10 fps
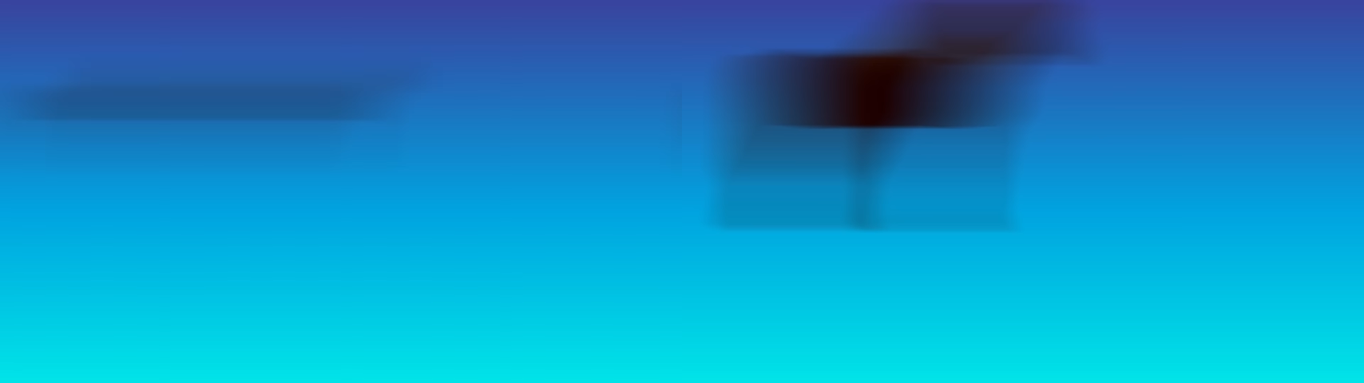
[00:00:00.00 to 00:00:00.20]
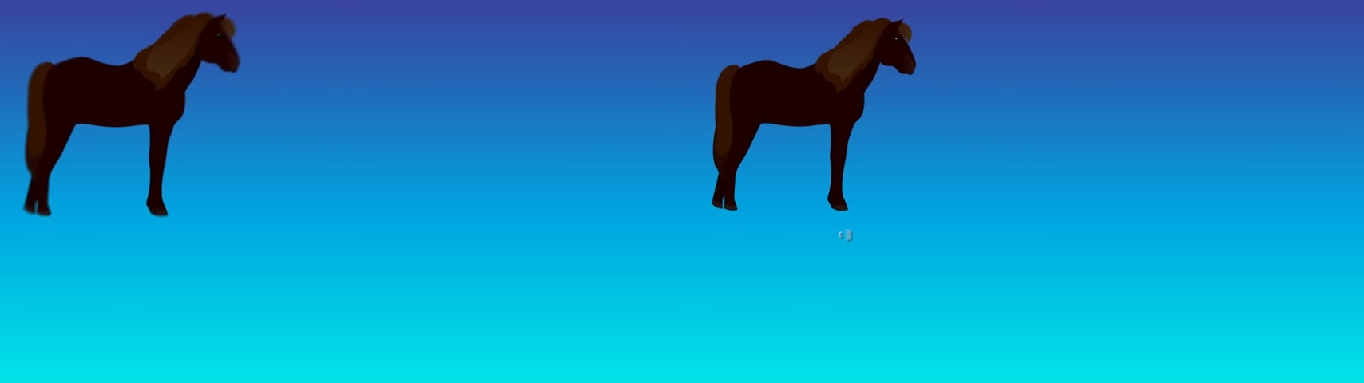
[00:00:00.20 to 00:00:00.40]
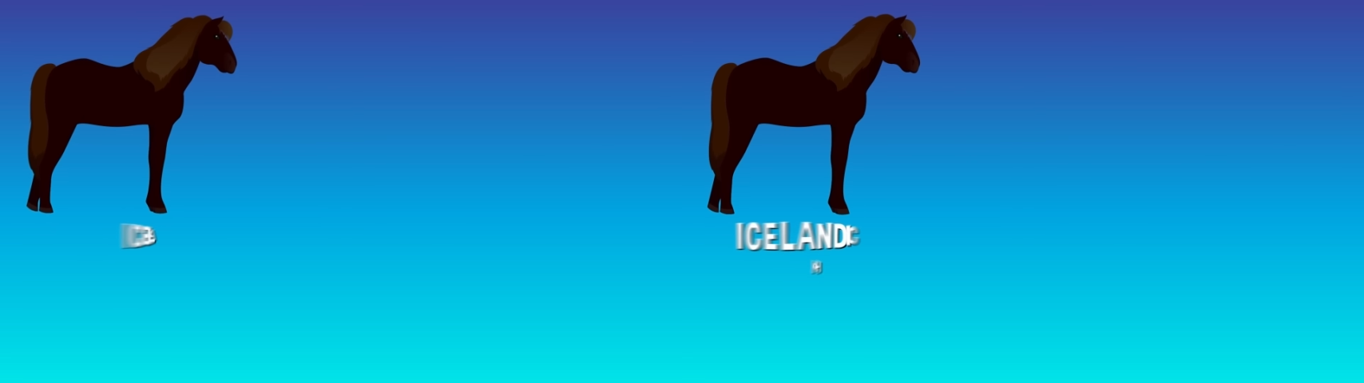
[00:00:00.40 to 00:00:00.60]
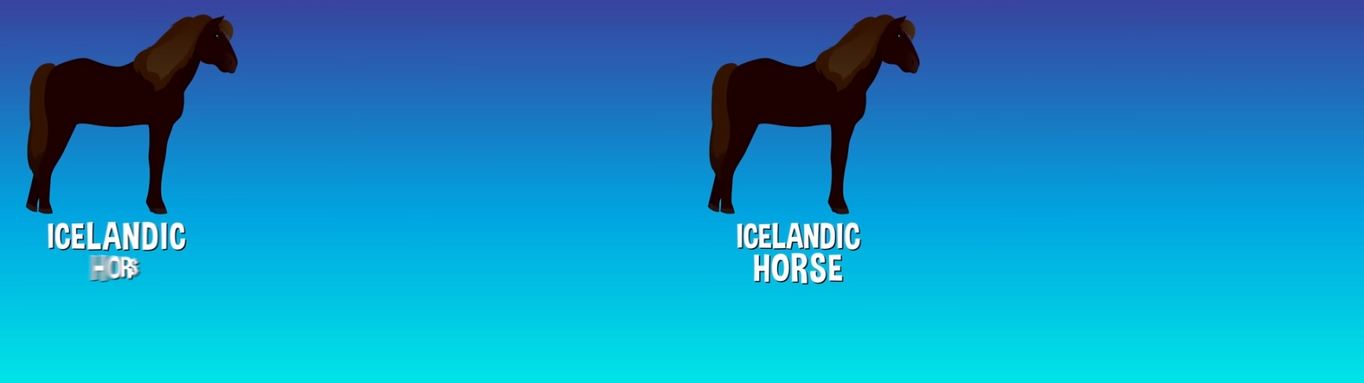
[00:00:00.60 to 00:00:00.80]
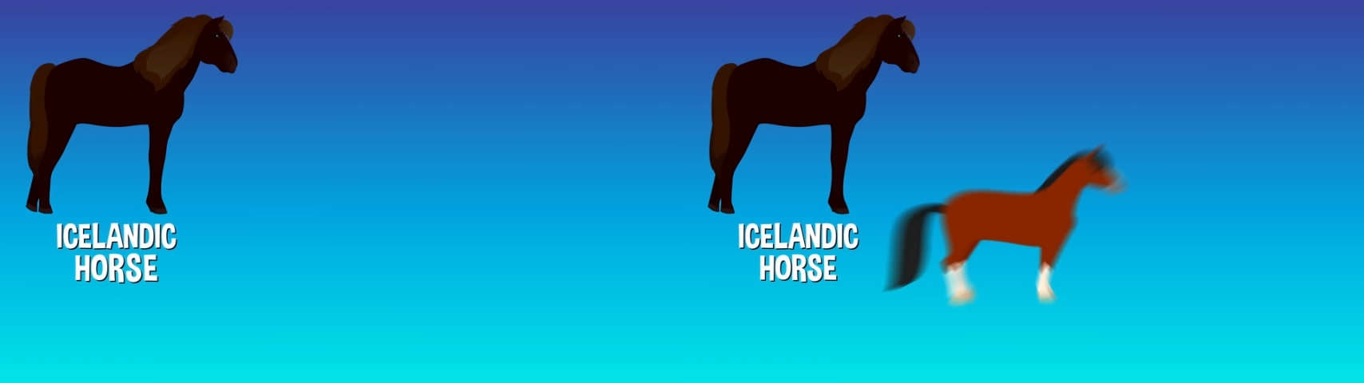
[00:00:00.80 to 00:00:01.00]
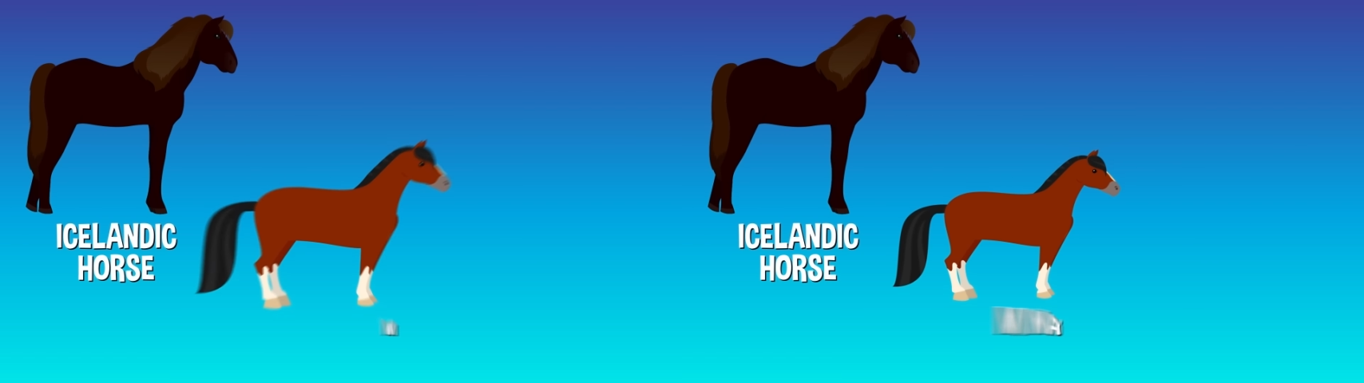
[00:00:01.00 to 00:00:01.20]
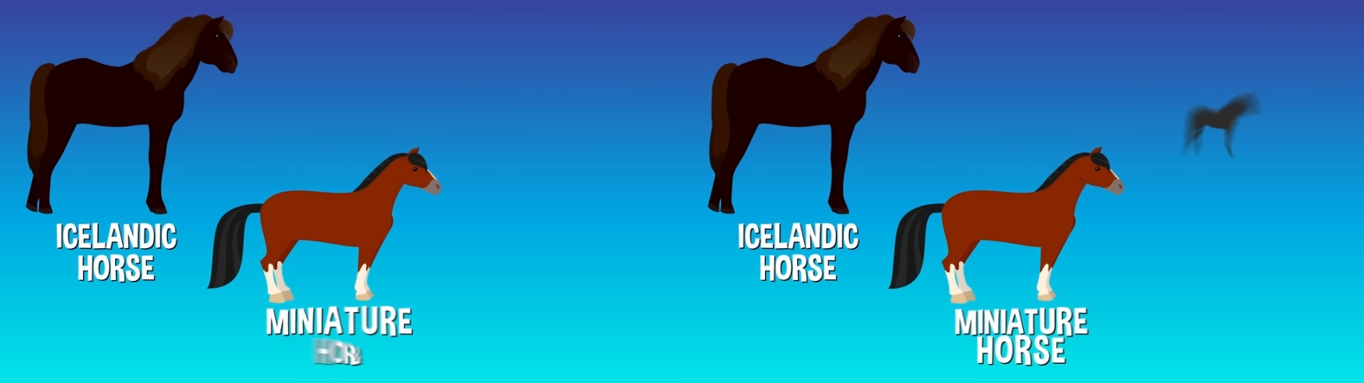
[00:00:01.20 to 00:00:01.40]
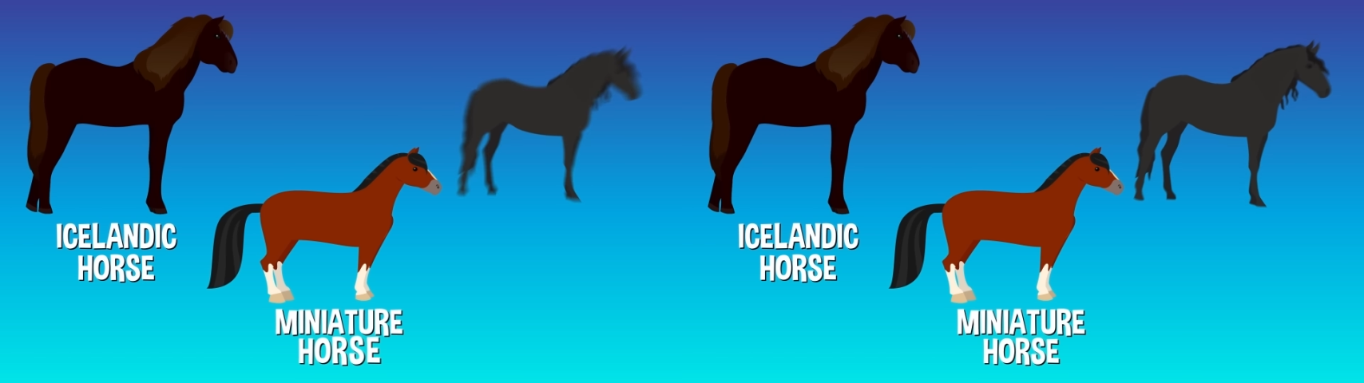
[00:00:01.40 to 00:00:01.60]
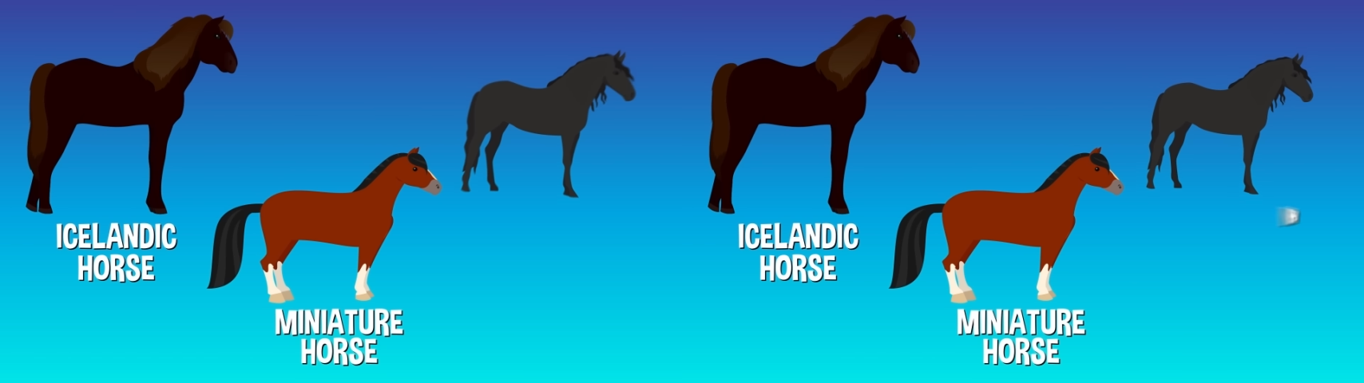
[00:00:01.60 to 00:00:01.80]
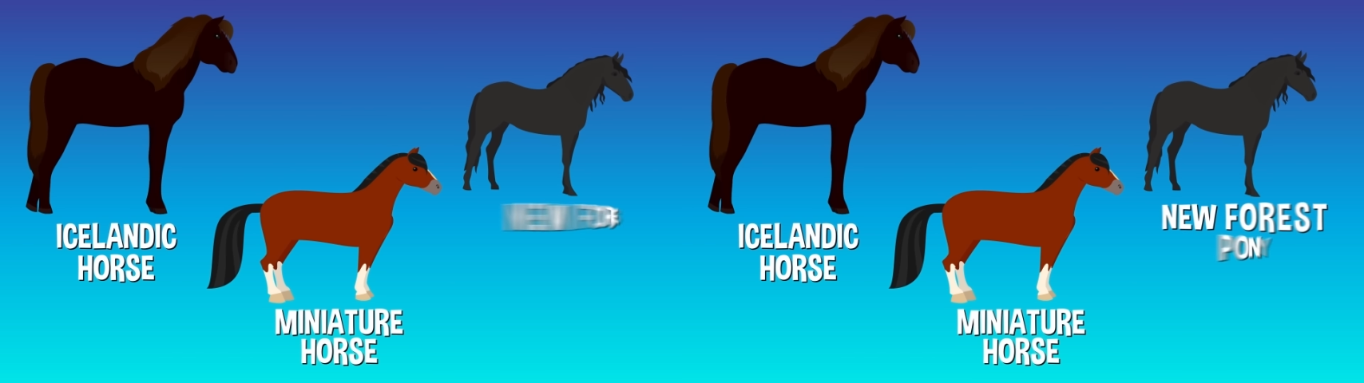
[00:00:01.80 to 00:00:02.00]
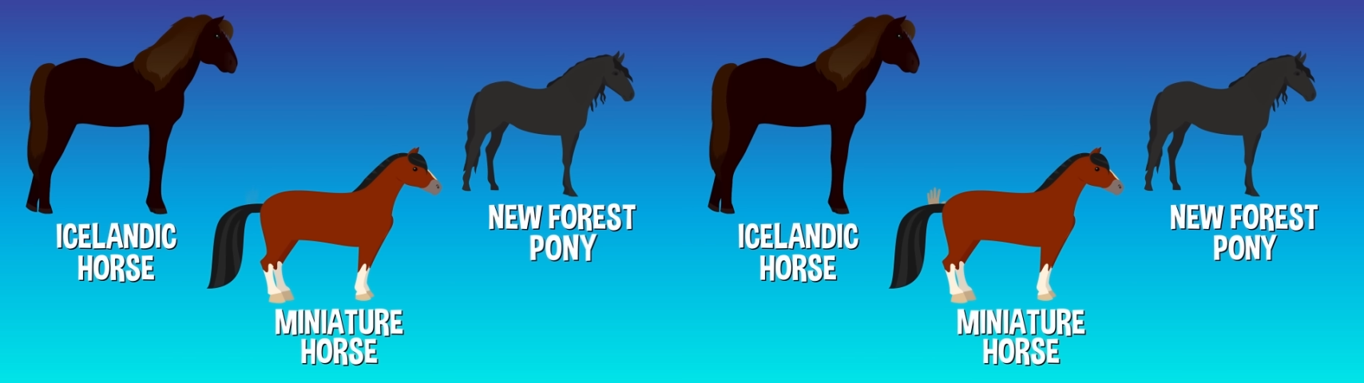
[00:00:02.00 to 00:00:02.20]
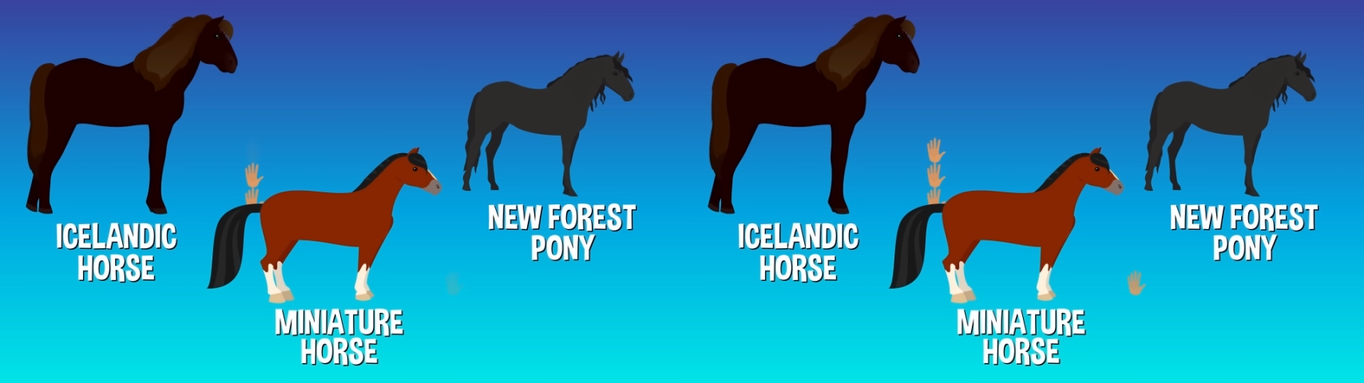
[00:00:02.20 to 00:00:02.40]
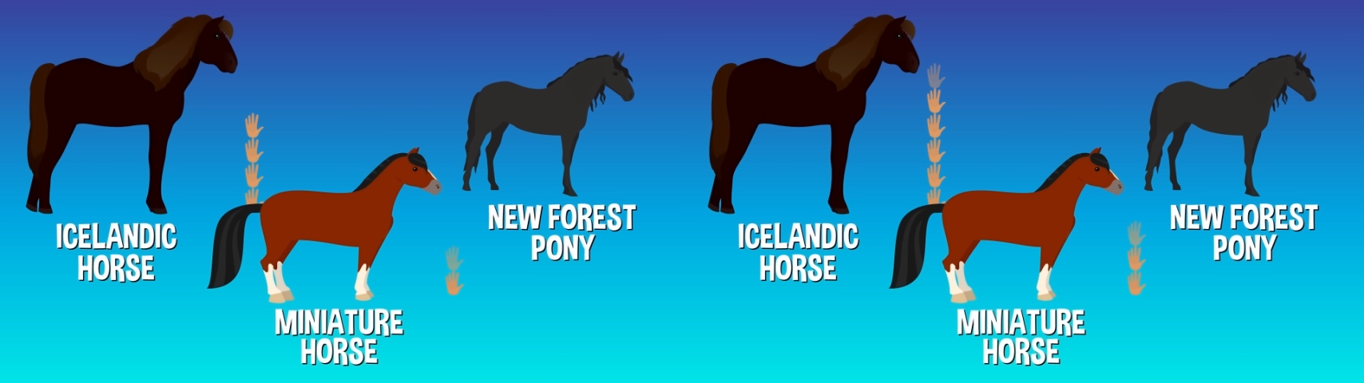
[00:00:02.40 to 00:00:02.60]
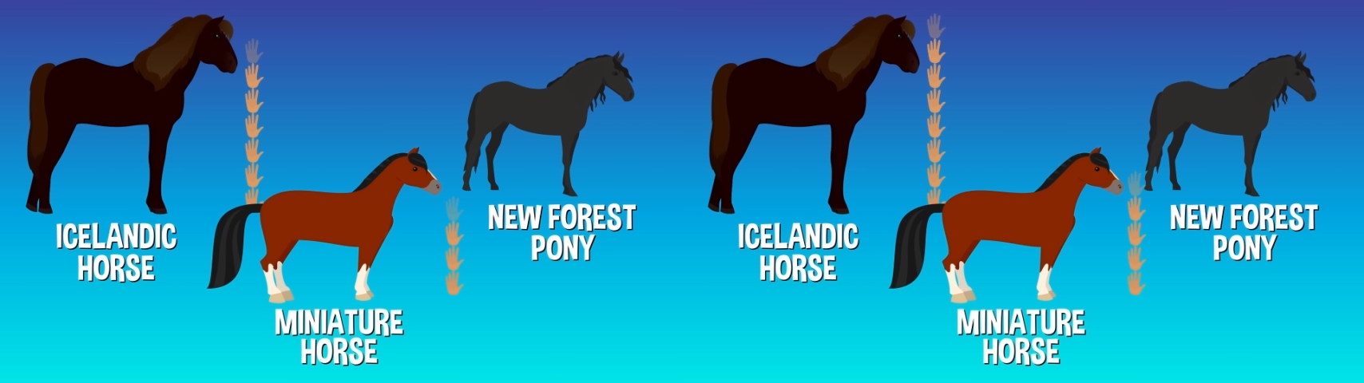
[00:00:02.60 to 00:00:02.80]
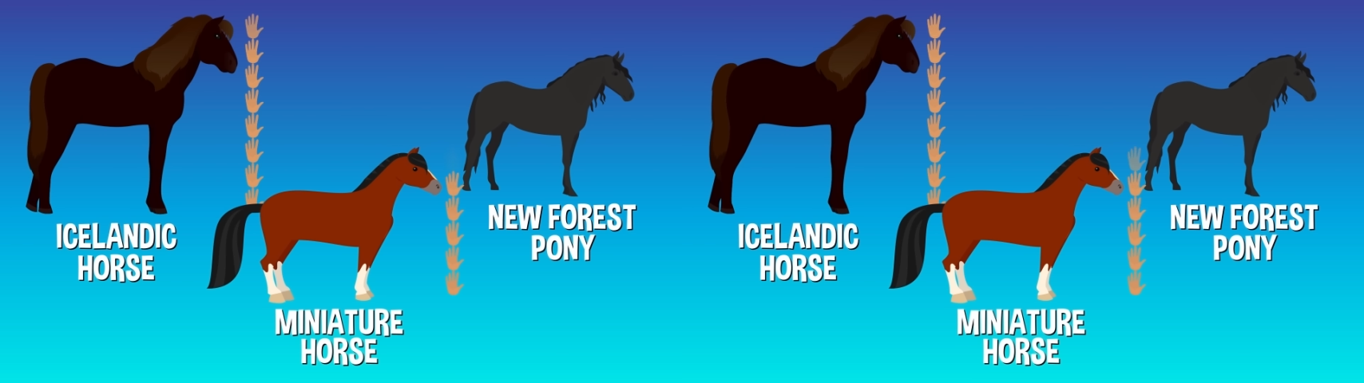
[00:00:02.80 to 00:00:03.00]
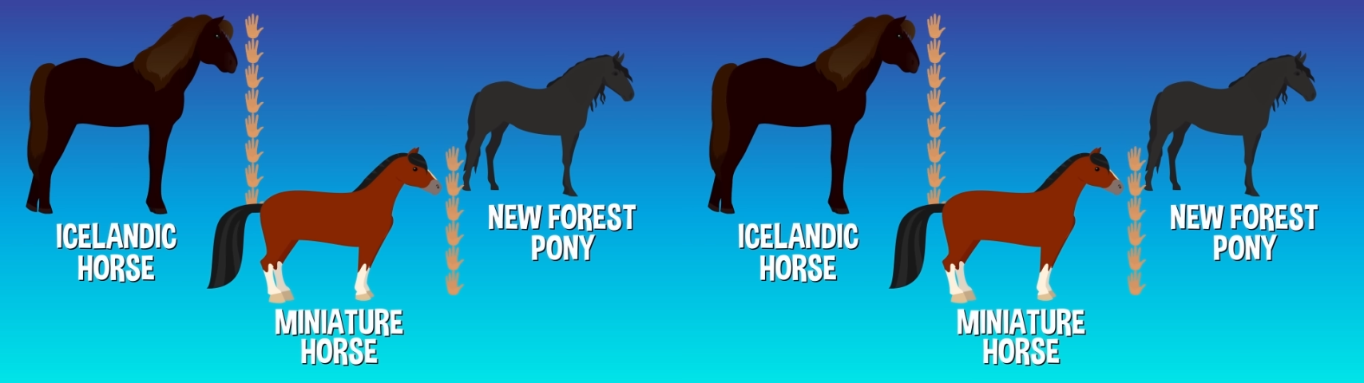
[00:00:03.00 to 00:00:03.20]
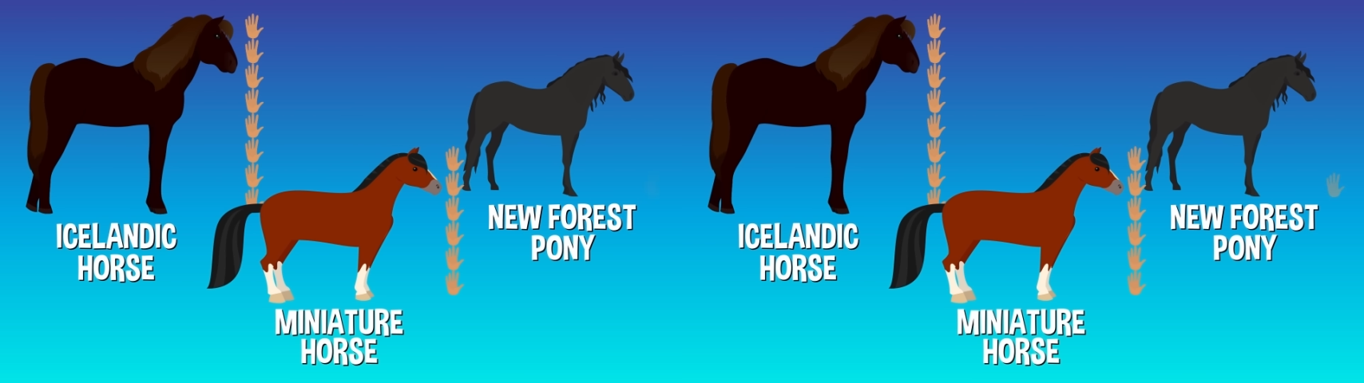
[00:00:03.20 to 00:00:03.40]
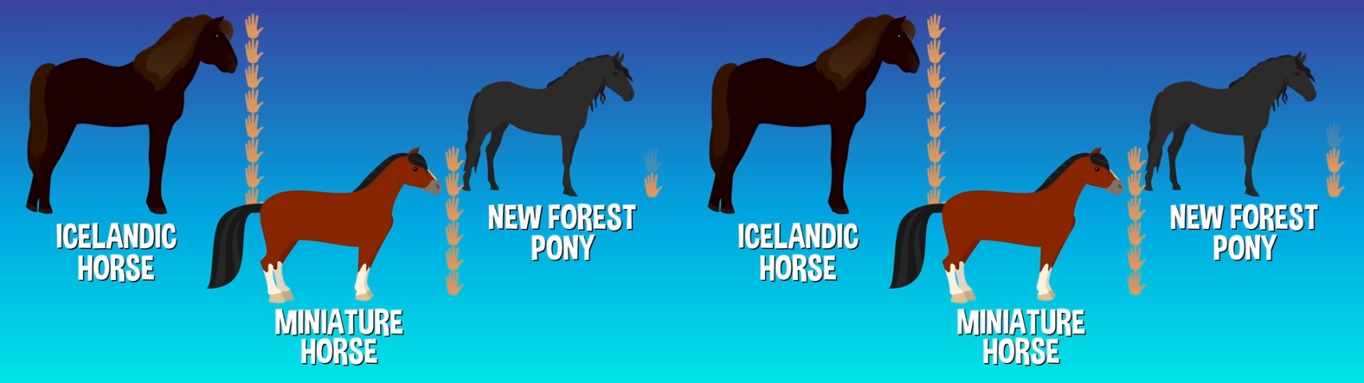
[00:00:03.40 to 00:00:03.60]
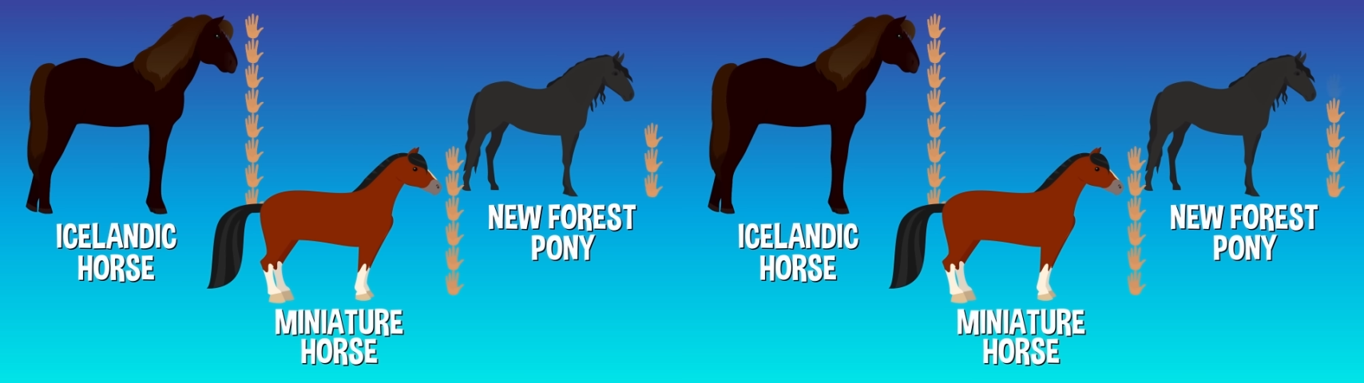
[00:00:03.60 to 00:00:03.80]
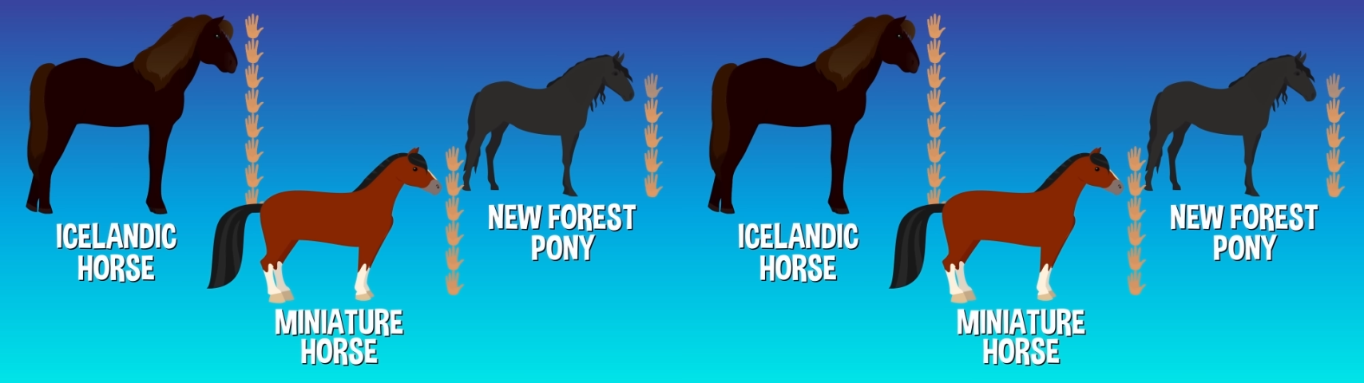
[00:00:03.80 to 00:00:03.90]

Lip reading: [unreadable: no face in view]